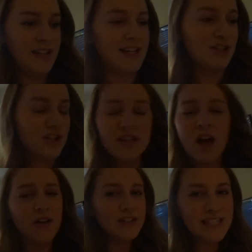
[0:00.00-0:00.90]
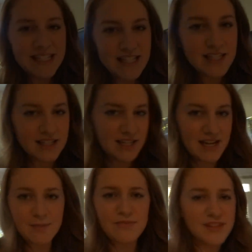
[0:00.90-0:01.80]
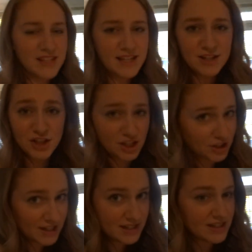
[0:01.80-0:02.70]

It's just the holiday season, and I'm feeling generous